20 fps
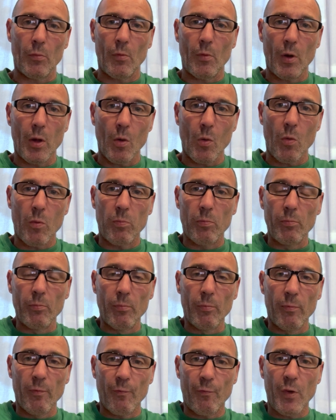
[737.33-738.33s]
little
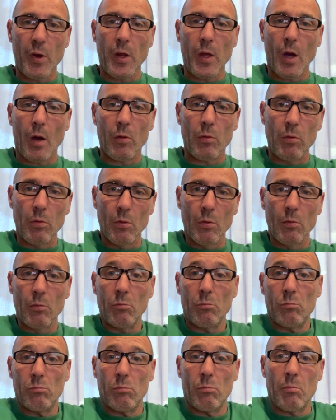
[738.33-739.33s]
video,
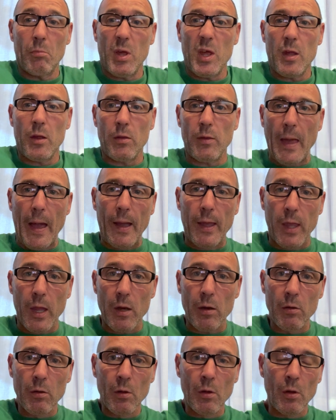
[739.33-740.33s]
me
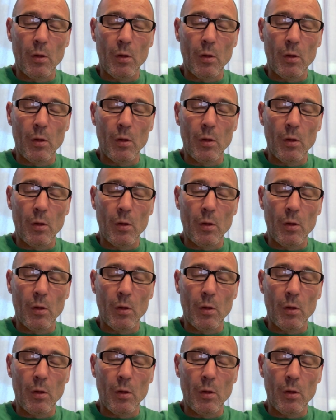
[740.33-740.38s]
yakking,